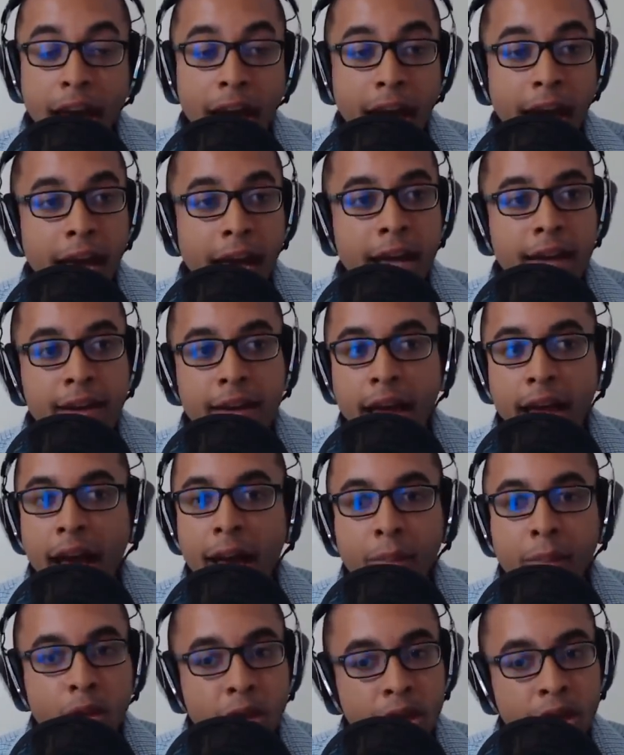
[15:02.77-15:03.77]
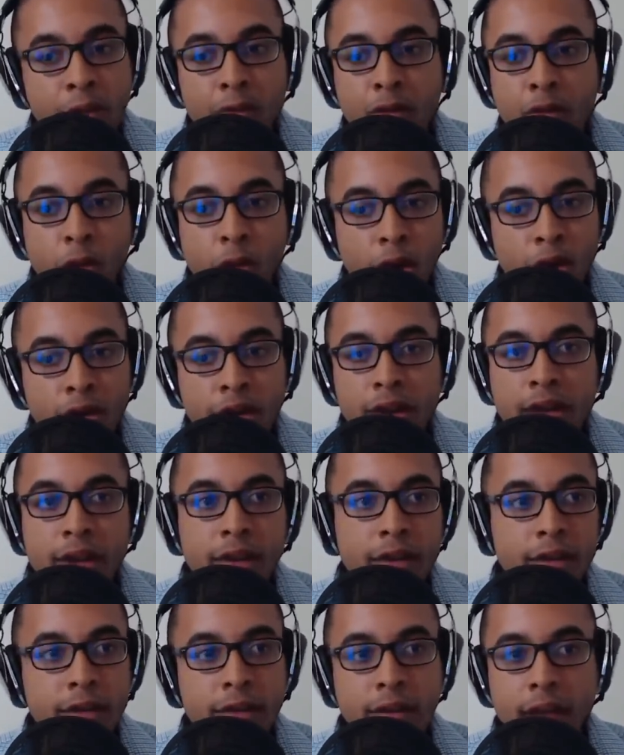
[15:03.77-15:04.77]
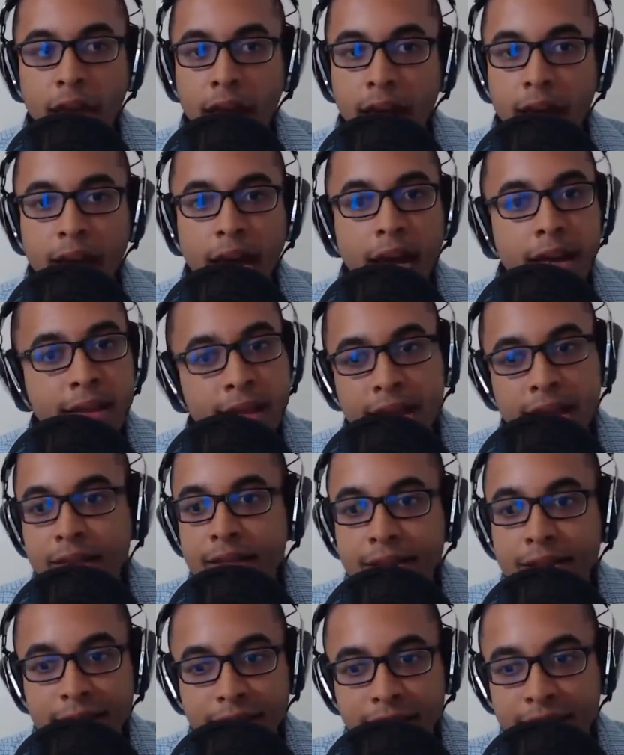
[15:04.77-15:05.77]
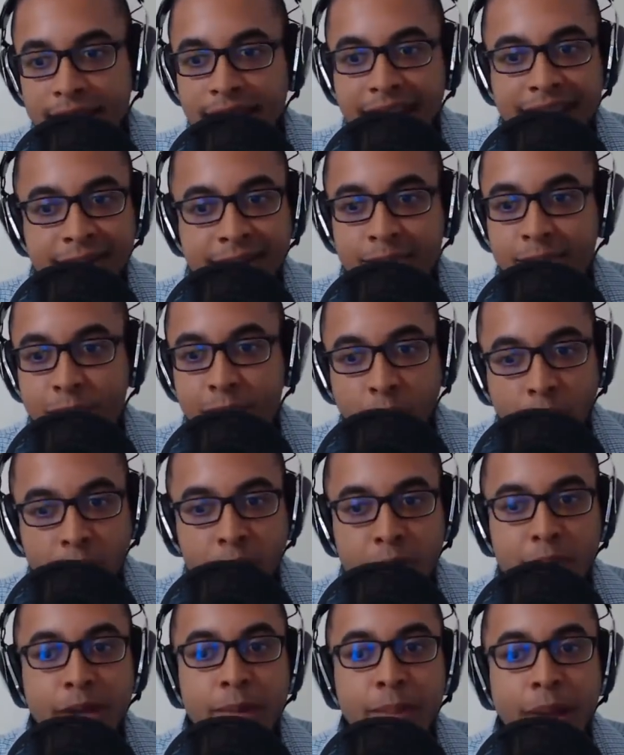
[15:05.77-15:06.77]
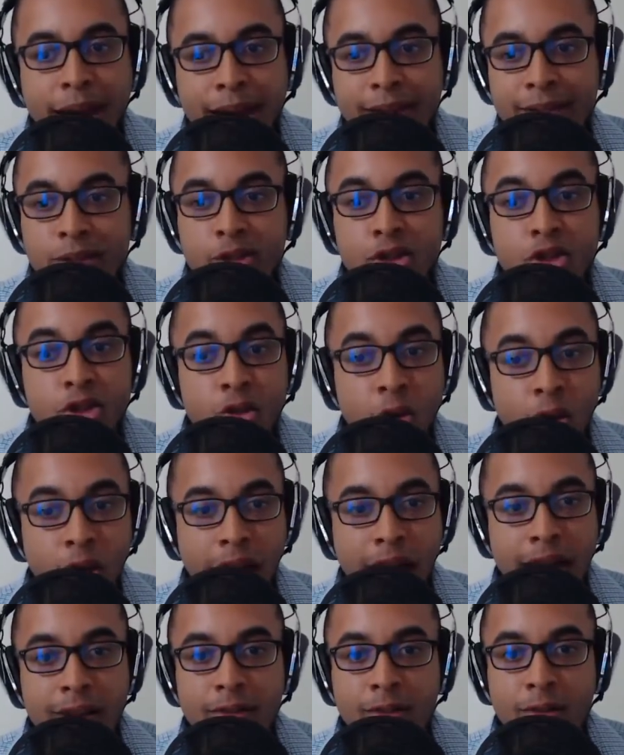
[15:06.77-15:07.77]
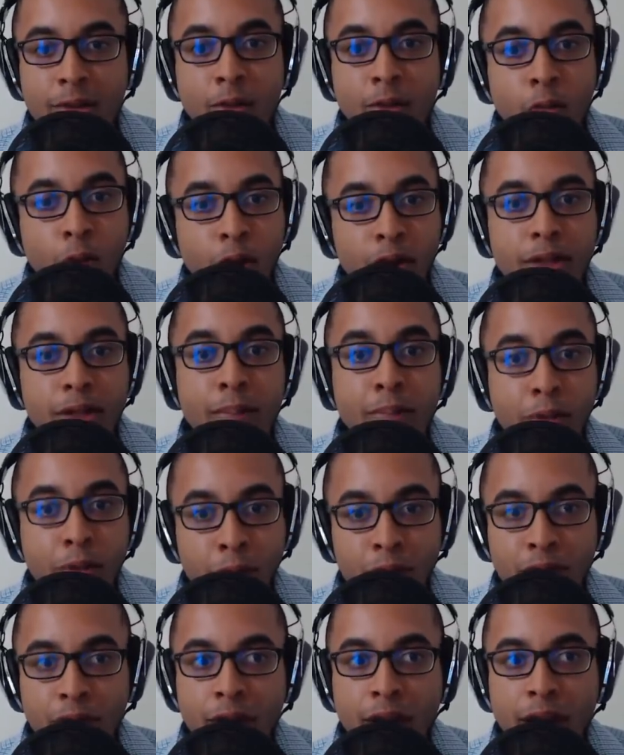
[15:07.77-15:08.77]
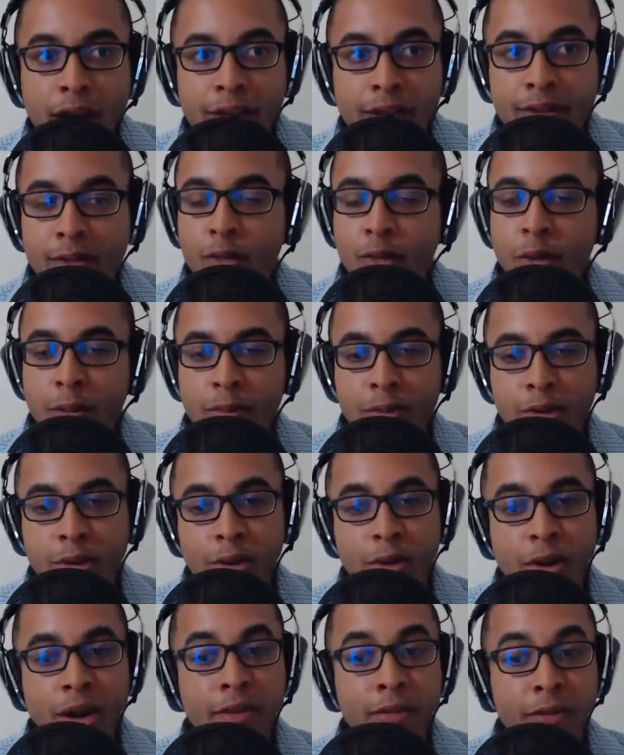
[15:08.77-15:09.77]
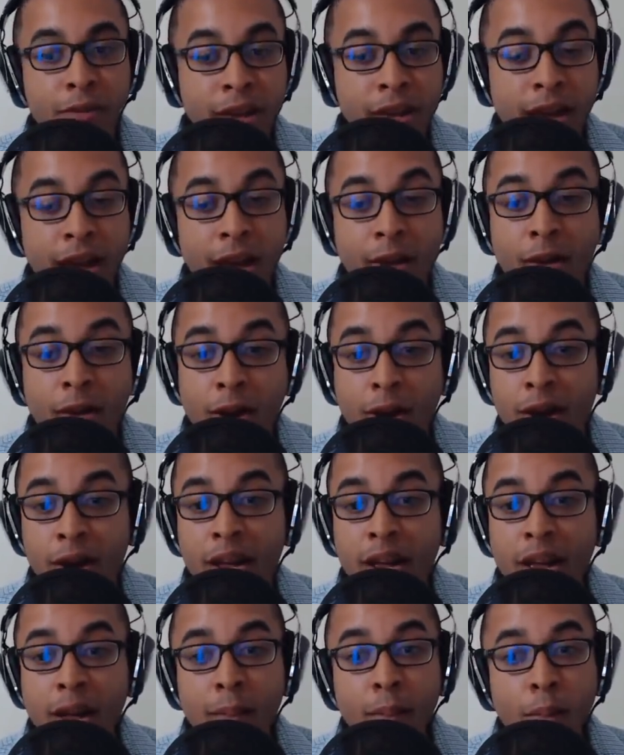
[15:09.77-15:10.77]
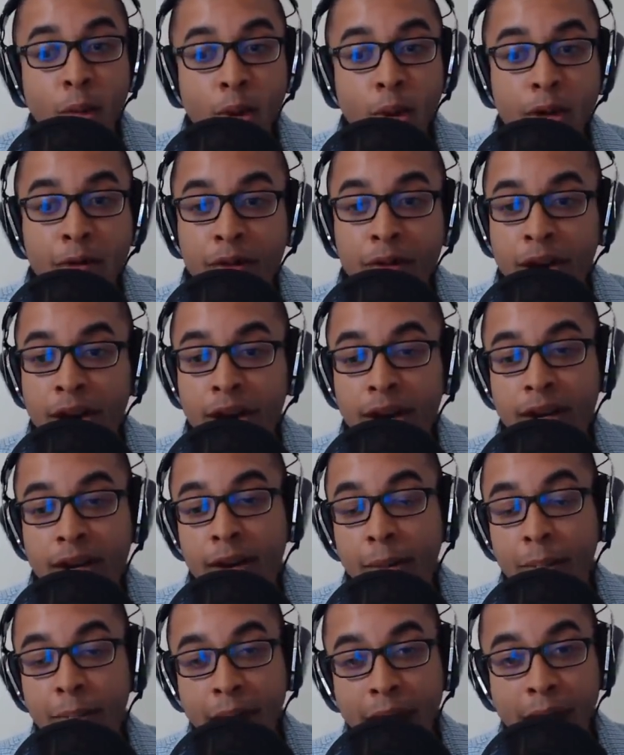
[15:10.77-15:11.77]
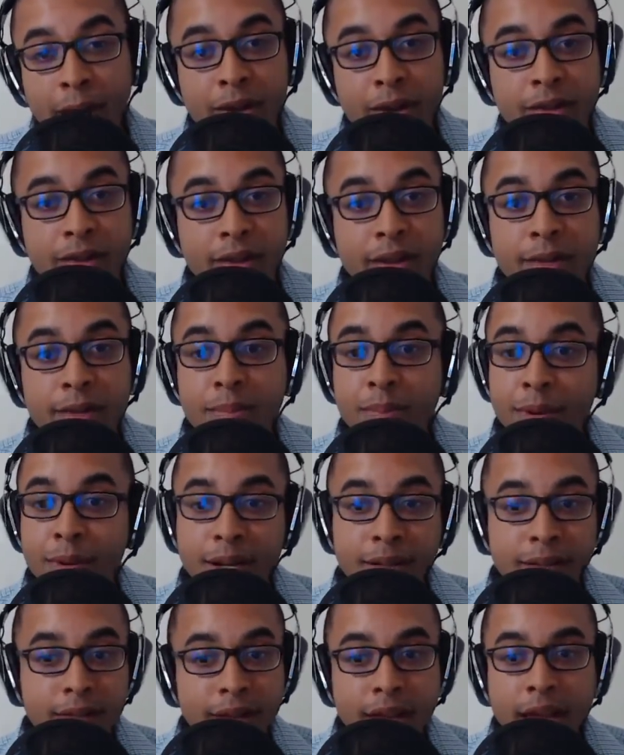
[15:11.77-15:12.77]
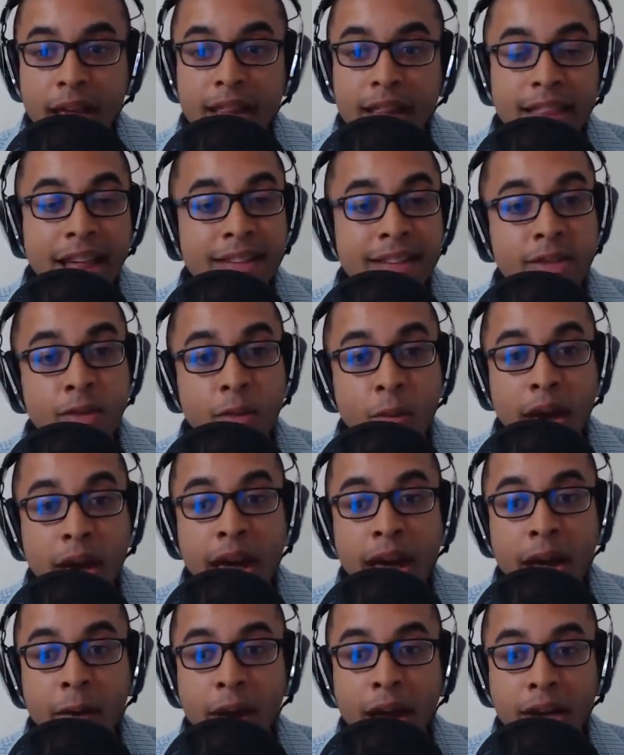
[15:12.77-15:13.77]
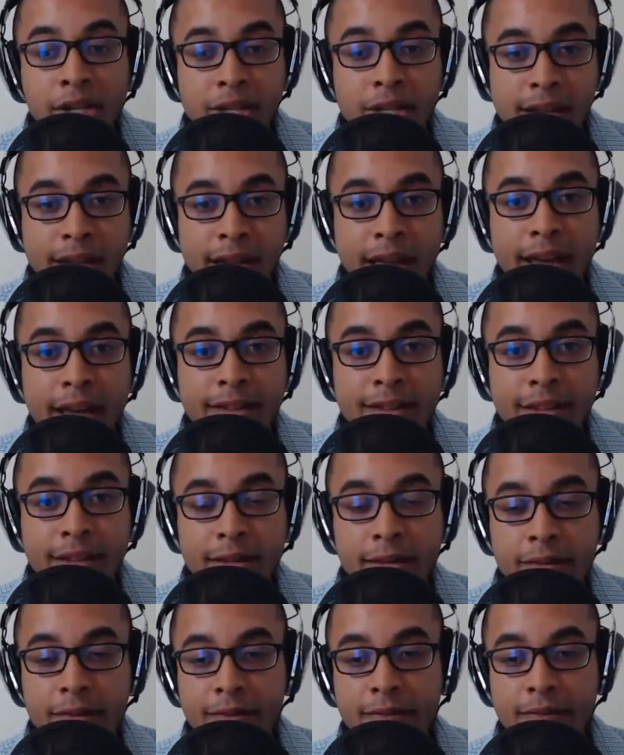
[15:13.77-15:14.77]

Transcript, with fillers: And I'm looking forward to this. And I think That's probably my short answer of what the pros and cons of crypto and fiat are. More of a comparison, but that's the way I rationalized it.